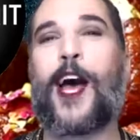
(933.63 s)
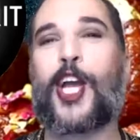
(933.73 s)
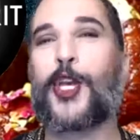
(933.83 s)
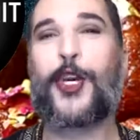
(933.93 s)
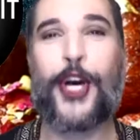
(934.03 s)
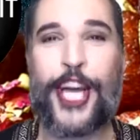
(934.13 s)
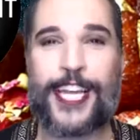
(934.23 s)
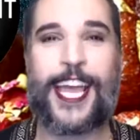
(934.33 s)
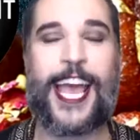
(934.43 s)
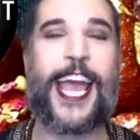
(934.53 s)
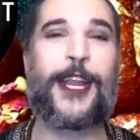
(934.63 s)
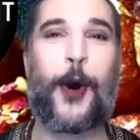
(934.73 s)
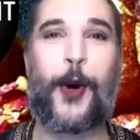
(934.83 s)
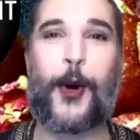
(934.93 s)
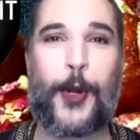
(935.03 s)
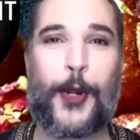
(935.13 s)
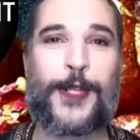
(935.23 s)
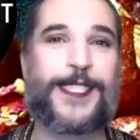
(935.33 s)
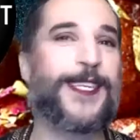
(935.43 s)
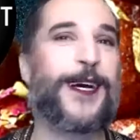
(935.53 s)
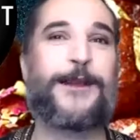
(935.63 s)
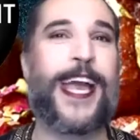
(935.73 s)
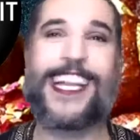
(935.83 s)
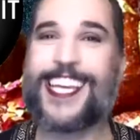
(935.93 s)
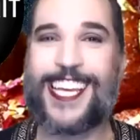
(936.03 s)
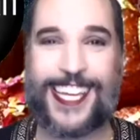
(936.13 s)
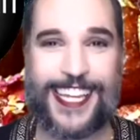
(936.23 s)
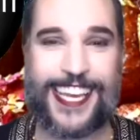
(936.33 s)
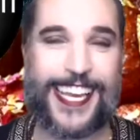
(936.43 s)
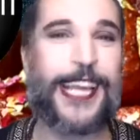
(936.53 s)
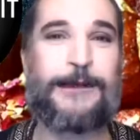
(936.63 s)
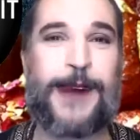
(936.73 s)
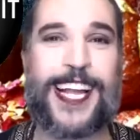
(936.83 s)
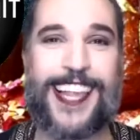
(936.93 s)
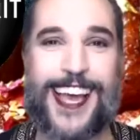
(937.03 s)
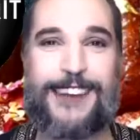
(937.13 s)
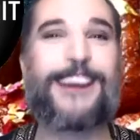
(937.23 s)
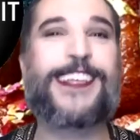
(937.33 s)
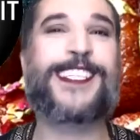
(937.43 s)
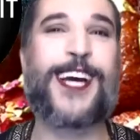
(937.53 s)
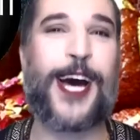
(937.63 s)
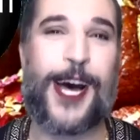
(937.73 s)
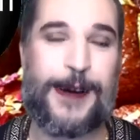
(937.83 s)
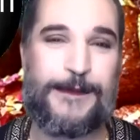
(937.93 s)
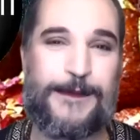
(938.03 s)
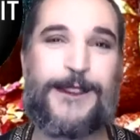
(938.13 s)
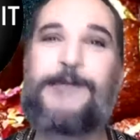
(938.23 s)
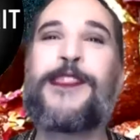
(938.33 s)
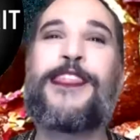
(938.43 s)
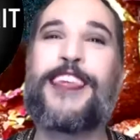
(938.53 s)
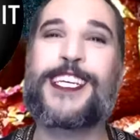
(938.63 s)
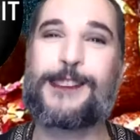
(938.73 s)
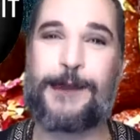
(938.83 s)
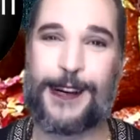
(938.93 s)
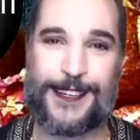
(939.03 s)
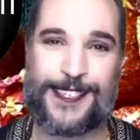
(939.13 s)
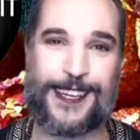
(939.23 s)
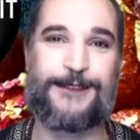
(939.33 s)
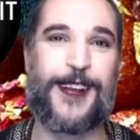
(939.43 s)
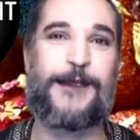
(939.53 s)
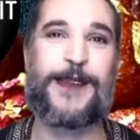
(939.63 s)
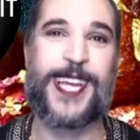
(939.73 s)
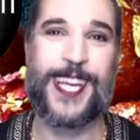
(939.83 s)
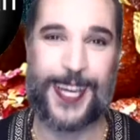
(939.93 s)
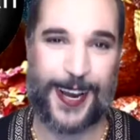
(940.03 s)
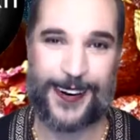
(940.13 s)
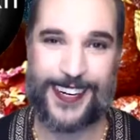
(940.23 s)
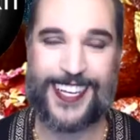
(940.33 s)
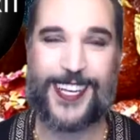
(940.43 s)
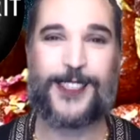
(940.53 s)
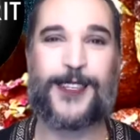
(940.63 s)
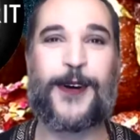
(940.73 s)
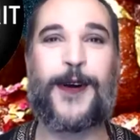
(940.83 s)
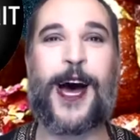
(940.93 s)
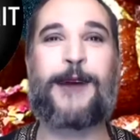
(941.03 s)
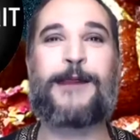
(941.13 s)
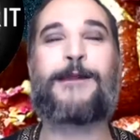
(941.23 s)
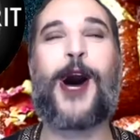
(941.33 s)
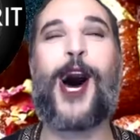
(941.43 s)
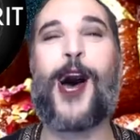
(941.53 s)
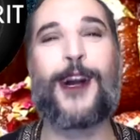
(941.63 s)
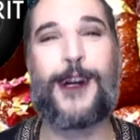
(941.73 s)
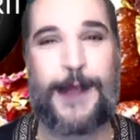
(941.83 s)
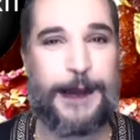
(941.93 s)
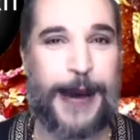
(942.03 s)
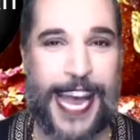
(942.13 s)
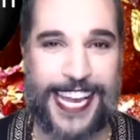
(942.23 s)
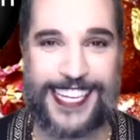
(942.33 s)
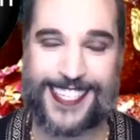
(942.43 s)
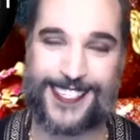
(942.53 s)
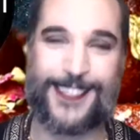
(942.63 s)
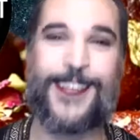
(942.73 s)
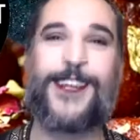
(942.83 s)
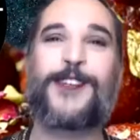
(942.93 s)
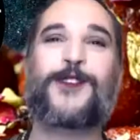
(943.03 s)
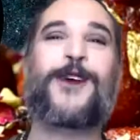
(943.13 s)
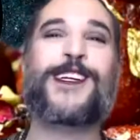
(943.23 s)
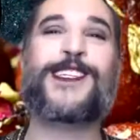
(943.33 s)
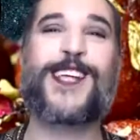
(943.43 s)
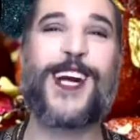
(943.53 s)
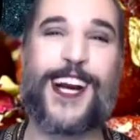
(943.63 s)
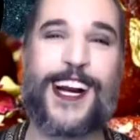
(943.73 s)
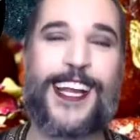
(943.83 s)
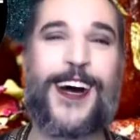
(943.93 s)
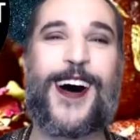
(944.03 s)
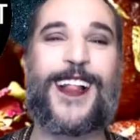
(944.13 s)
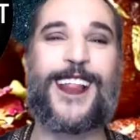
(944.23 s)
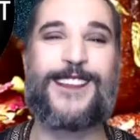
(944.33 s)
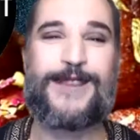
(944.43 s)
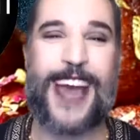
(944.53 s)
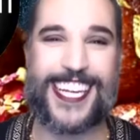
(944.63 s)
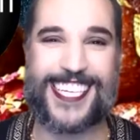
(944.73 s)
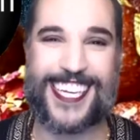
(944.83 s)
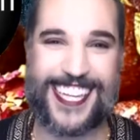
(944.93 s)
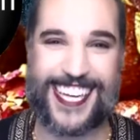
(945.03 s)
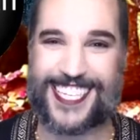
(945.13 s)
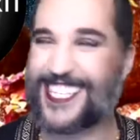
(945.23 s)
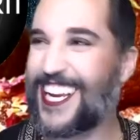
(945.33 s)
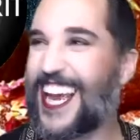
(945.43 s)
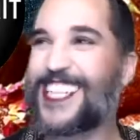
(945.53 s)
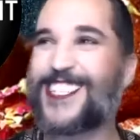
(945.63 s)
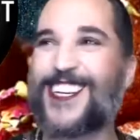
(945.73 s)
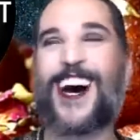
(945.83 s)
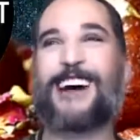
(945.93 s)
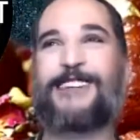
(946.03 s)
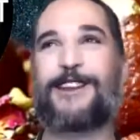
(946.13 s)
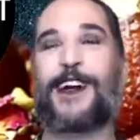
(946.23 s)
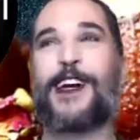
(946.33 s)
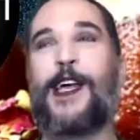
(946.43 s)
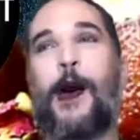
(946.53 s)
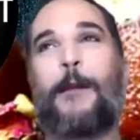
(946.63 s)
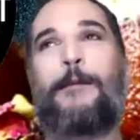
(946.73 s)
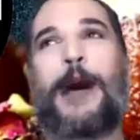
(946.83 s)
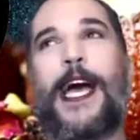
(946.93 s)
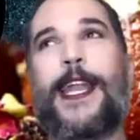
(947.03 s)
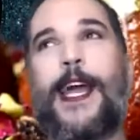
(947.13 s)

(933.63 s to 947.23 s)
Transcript: good and wholesome and healing in my life has come from this person, from Nico. So I'm horribly biased towards her and all of the magic that she has to offer. But